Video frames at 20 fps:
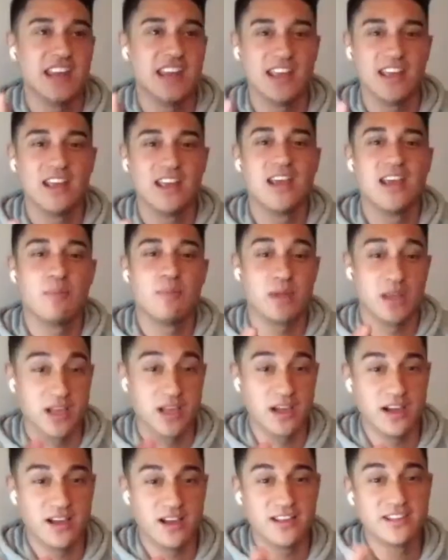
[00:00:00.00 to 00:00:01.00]
it
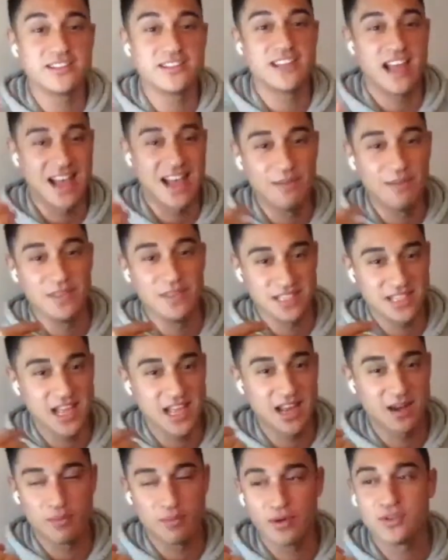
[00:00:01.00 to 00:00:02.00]
because I'm this
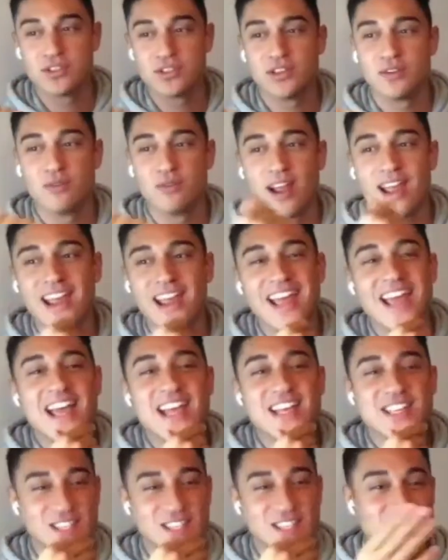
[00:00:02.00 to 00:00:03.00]
kind of person, right?
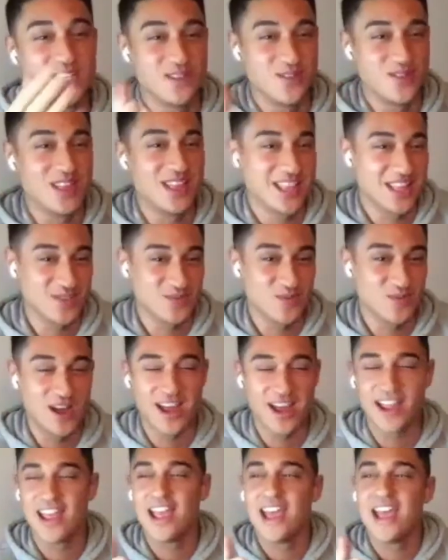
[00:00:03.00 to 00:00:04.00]
So that's
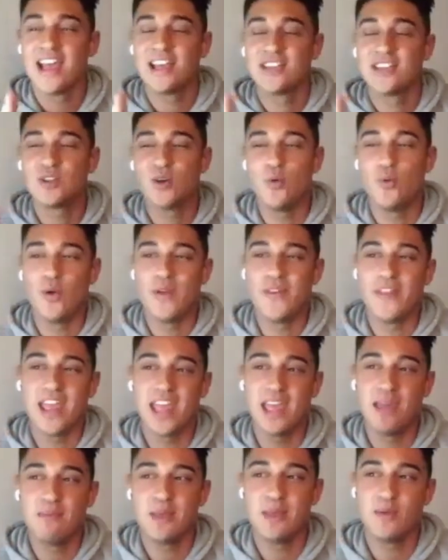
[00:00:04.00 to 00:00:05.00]
why. So when they
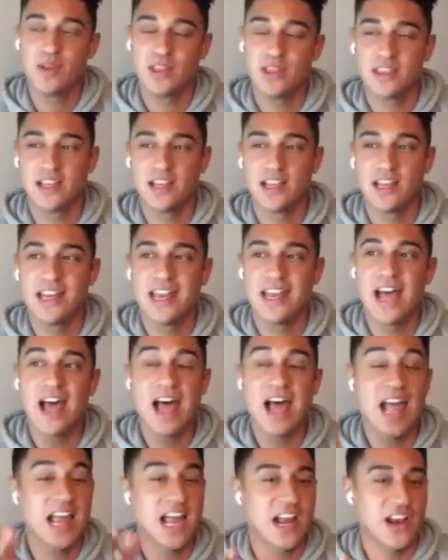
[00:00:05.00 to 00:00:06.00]
hit me with the, not
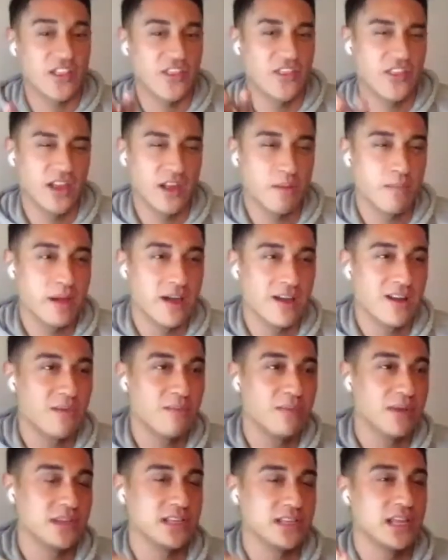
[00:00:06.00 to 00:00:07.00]
I got to think about it,
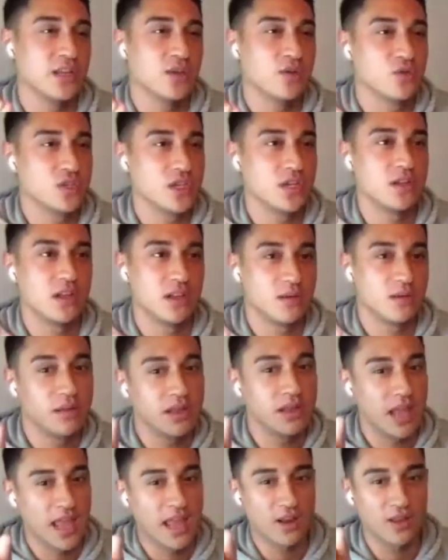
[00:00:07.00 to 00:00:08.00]
because I usually can
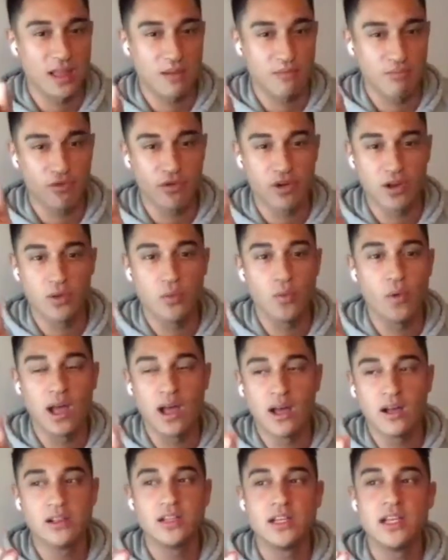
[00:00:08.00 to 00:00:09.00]
handle that pretty
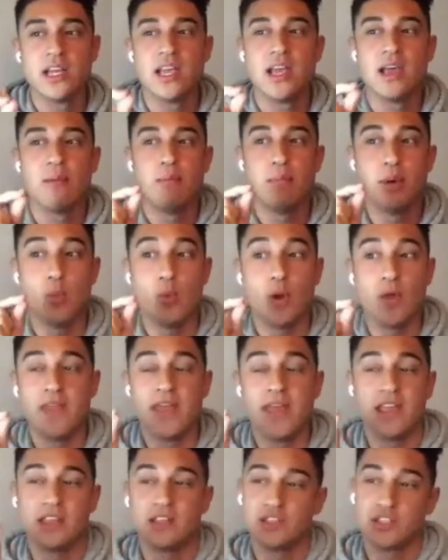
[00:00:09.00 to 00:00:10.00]
well. But when
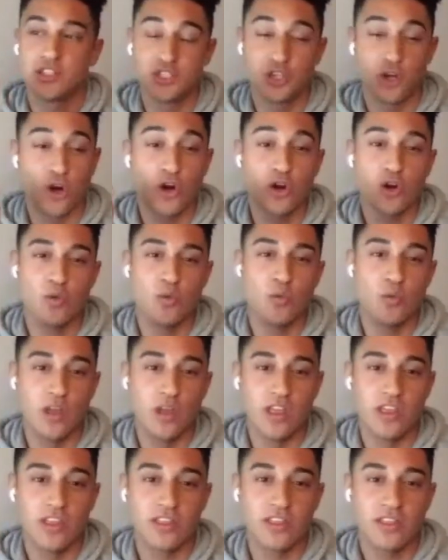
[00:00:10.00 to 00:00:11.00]
they start with,